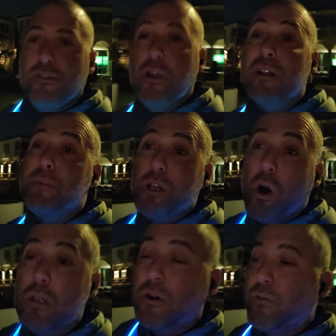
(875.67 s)
they're going to be
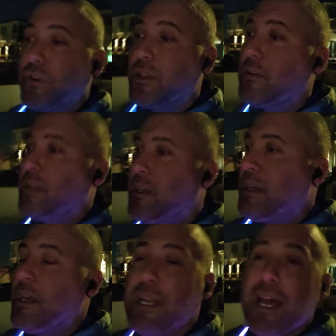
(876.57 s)
all over you
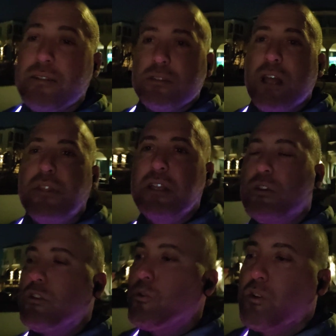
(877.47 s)
and it has nothing
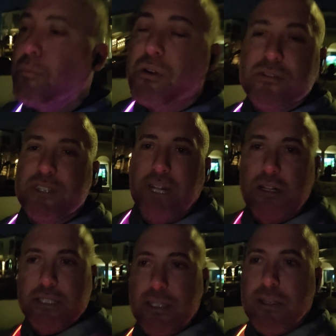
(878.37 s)
to do with your
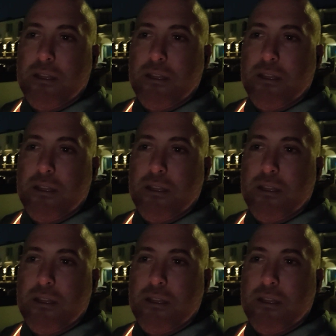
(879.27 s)
personality.